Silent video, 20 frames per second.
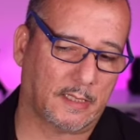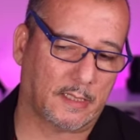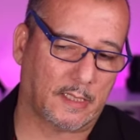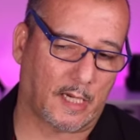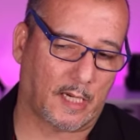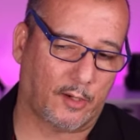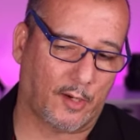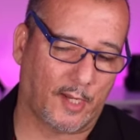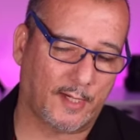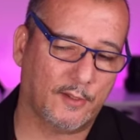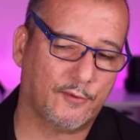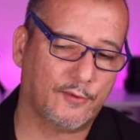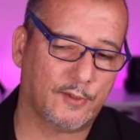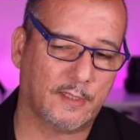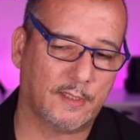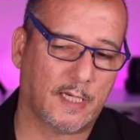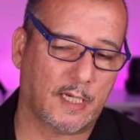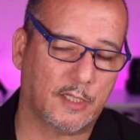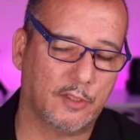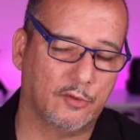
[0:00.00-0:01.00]
another
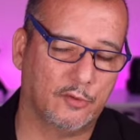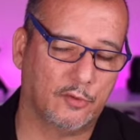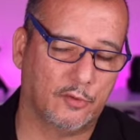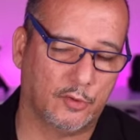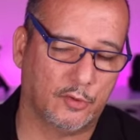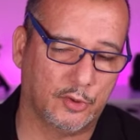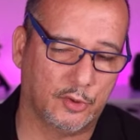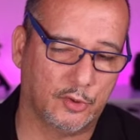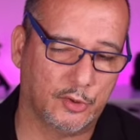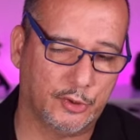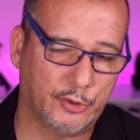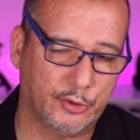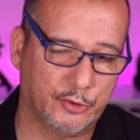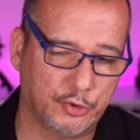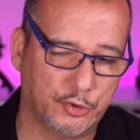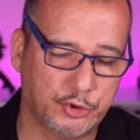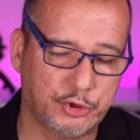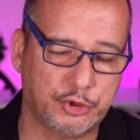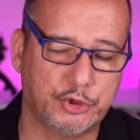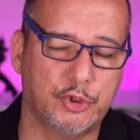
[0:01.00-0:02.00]
thing that
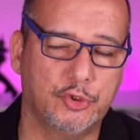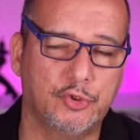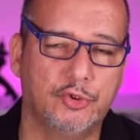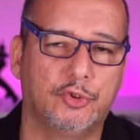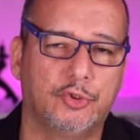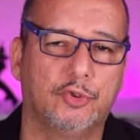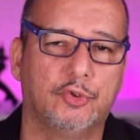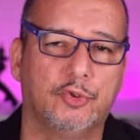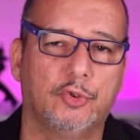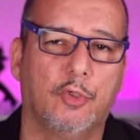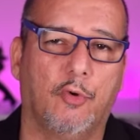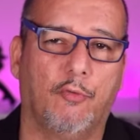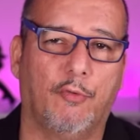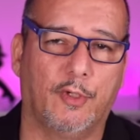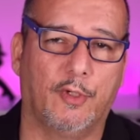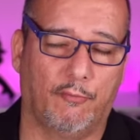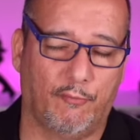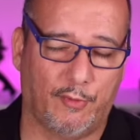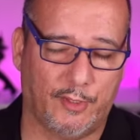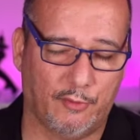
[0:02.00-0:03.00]
you should do
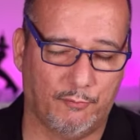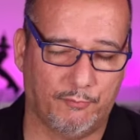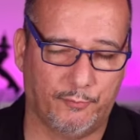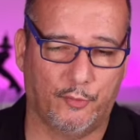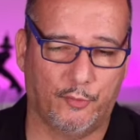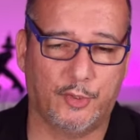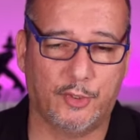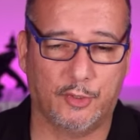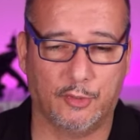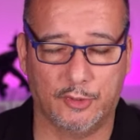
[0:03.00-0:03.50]
when you book,